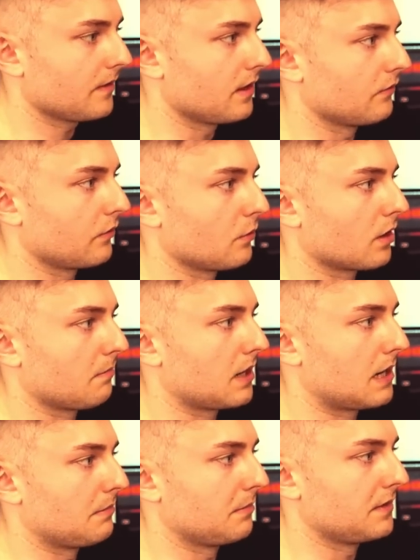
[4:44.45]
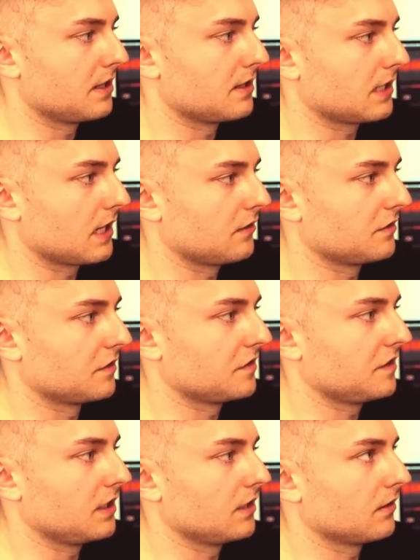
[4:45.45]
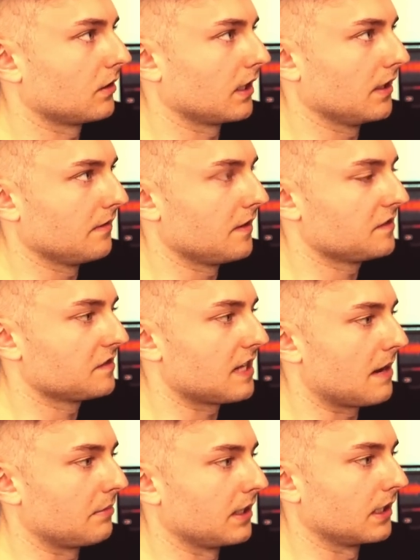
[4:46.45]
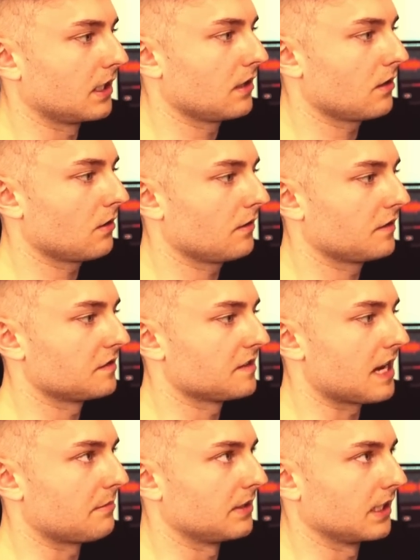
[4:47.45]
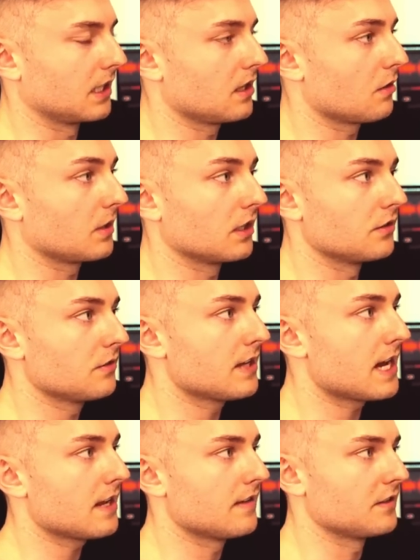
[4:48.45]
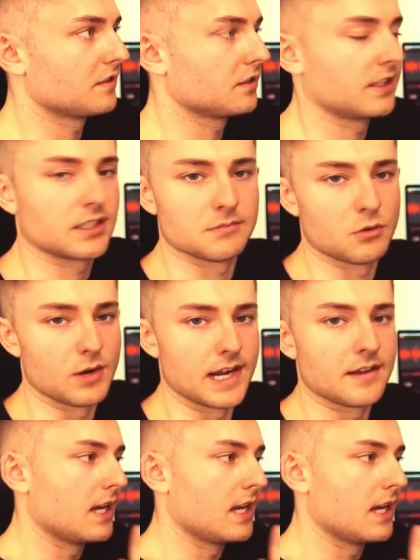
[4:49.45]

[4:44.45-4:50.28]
and if we want to pop up the indicators to see, okay, this is happening here, this is happening here, we can do that and then just click them away.